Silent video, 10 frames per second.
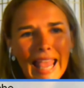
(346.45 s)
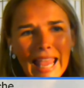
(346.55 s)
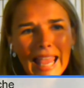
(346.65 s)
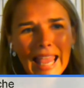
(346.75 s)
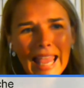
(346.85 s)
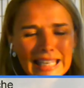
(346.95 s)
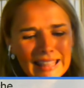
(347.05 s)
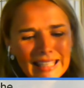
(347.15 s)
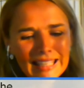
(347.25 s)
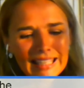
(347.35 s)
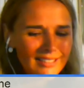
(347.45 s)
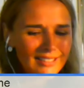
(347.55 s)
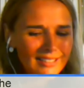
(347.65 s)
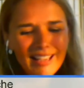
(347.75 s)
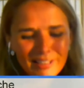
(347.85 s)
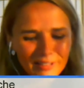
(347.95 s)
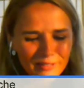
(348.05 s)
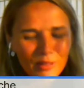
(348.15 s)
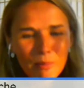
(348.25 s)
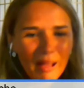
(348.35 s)
anything outside
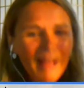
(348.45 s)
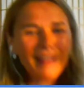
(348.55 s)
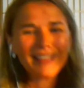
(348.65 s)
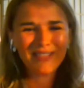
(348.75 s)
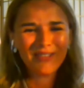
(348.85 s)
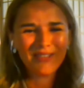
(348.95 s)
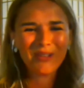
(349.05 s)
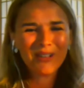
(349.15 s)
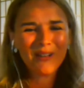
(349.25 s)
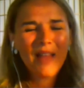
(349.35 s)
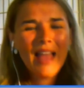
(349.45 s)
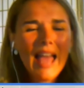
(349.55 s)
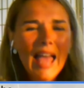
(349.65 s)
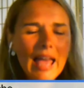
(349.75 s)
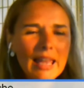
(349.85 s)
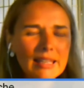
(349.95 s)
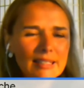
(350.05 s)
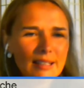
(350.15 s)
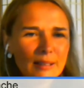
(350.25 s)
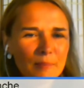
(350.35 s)
of the box, if you will. And
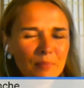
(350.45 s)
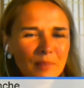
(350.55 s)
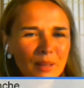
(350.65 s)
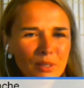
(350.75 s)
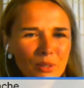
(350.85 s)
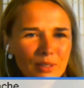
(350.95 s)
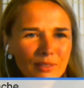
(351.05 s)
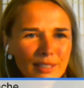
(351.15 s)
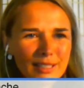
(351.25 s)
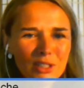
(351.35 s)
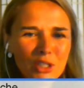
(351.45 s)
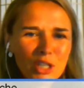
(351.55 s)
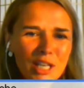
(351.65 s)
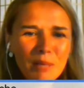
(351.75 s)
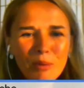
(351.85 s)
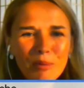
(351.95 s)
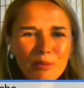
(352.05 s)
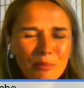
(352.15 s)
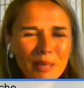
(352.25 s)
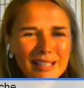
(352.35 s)
um, it was sort of a disenchanting moment
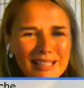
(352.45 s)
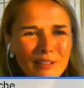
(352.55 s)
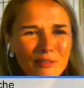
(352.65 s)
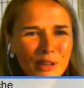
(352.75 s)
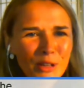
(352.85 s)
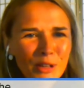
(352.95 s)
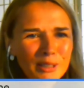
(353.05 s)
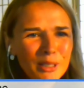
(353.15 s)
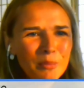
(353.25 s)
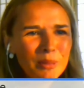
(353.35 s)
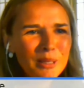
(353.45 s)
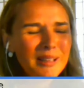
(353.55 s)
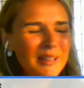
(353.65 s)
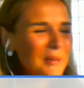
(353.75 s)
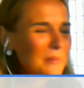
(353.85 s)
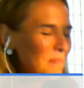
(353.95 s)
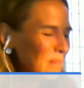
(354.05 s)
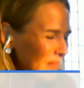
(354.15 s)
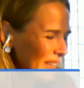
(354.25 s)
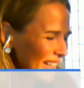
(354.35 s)
for me because I felt a little bit um,
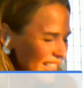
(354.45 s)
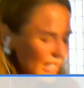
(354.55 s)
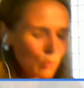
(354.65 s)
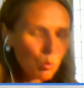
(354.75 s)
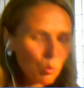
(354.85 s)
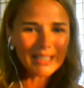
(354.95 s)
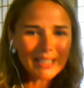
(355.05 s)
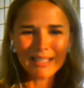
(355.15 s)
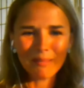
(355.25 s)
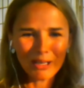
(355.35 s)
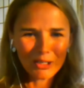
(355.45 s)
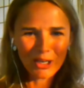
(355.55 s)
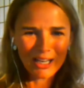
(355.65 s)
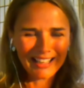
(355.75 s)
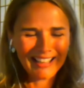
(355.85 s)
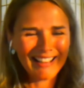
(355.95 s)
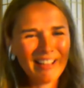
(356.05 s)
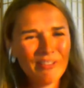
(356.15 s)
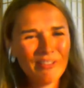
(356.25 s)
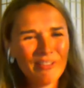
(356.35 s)
disappointed in my training.
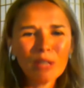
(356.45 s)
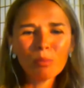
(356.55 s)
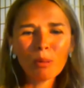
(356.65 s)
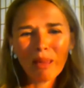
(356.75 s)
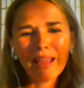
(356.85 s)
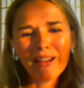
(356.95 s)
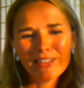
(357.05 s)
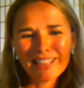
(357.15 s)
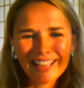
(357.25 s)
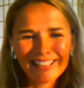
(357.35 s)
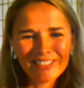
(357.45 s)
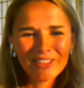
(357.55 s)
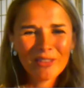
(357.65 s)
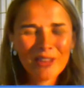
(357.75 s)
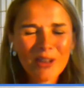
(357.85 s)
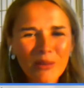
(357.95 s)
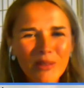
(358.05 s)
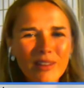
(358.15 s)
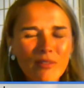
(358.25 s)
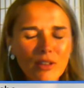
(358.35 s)
I felt ill prepared to handle, you know,
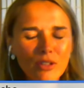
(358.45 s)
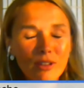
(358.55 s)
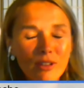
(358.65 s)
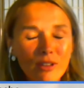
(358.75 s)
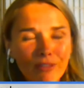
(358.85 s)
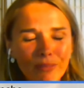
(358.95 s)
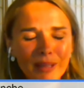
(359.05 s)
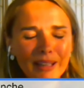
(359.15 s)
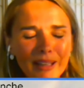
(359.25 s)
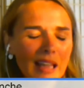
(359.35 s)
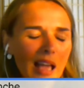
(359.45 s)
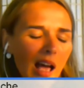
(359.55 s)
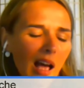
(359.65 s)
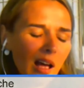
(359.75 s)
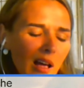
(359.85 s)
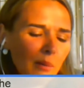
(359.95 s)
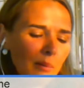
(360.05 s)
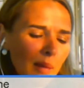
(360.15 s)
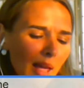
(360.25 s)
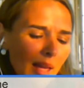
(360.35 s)
the adventure ahead of me.
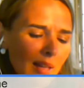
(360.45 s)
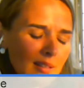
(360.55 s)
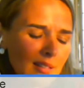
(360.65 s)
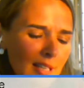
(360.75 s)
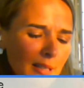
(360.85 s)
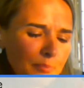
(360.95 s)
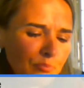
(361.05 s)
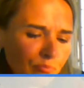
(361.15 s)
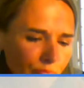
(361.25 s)
Um, and um,